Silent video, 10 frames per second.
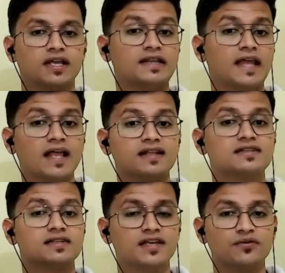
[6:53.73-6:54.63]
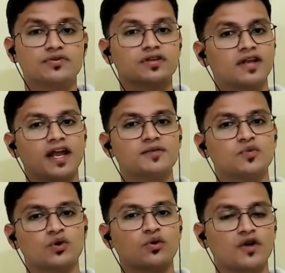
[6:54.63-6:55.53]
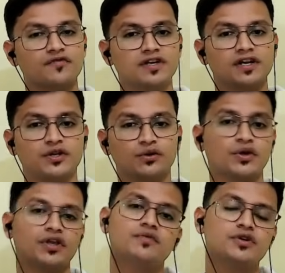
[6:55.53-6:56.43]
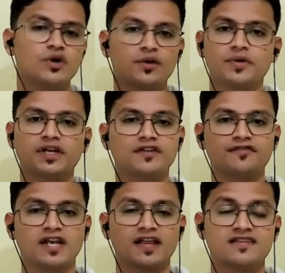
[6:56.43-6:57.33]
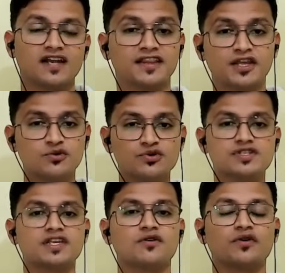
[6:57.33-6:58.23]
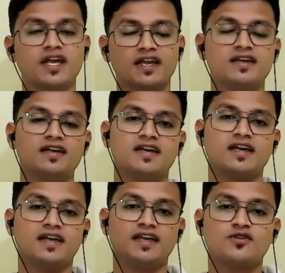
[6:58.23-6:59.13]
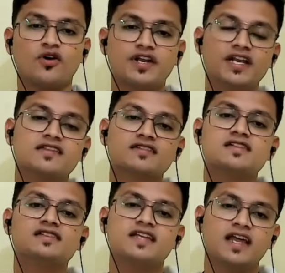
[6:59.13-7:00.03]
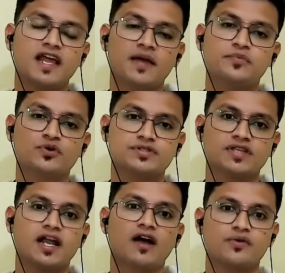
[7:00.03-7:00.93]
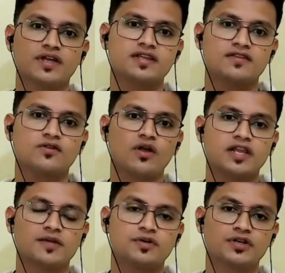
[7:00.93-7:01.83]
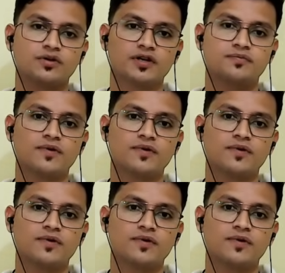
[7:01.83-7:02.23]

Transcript: That gives client more confidence. You know, even you are a beginner freelancer and they could see, okay, he's already suggesting an approach that how can they solve that particular